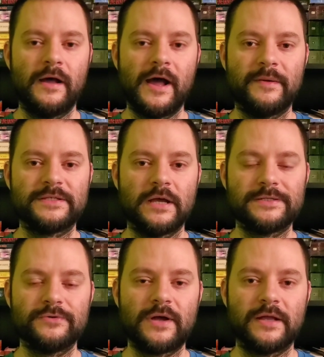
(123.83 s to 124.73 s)
Um, it's
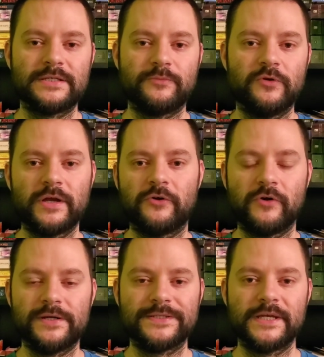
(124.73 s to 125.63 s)
also got some really
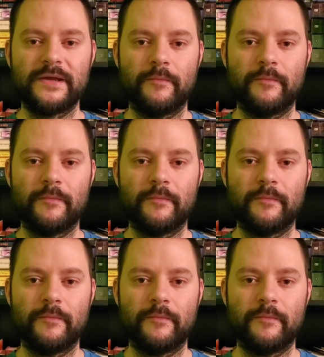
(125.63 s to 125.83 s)
grisly,